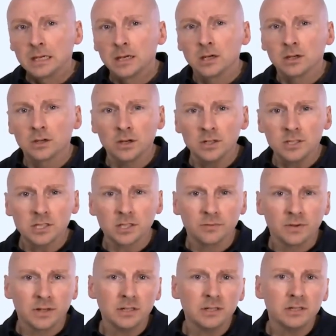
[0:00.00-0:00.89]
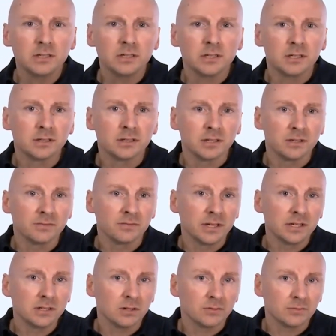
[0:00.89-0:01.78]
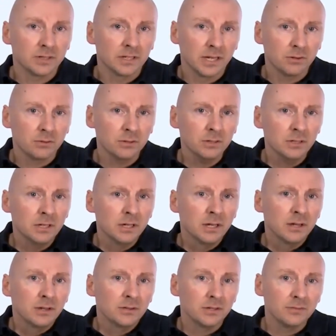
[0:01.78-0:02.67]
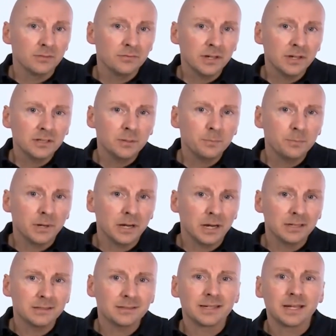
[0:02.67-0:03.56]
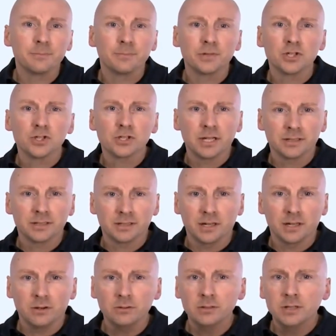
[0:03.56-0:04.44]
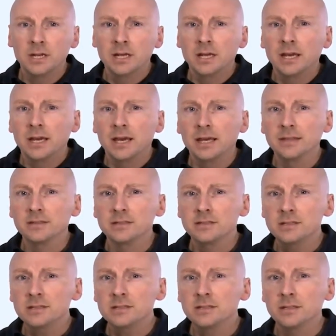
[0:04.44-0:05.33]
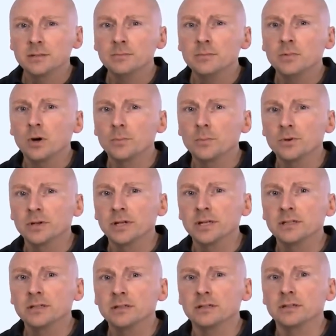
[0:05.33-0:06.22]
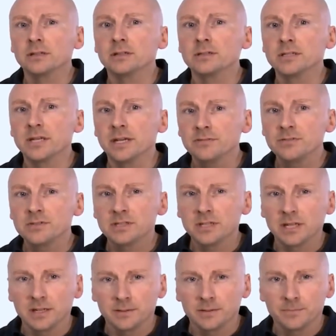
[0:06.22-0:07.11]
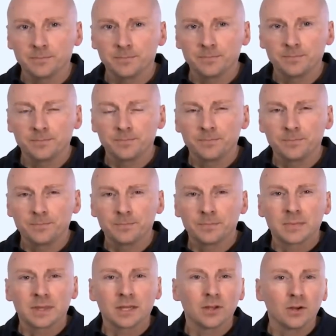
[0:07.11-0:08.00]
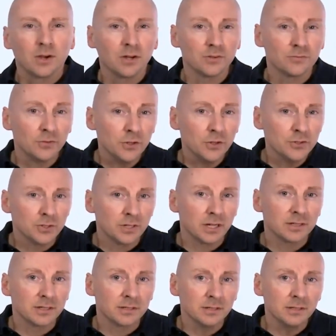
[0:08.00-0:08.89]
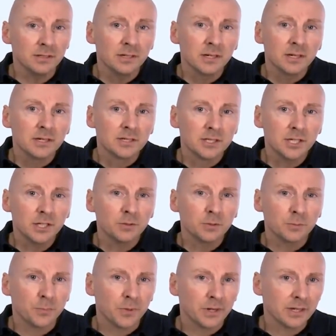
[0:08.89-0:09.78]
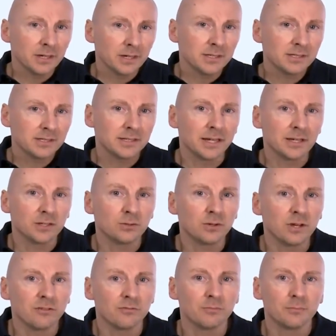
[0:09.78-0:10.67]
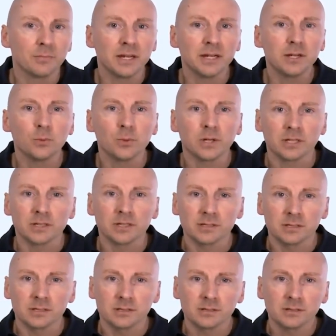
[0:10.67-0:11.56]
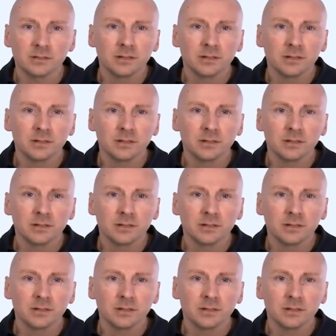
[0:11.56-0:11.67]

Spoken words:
Consequently, in the event of an error, the affected path can be shut down and the system operated in a safe state. Unfortunately, circuit breakers tend to have many weaknesses.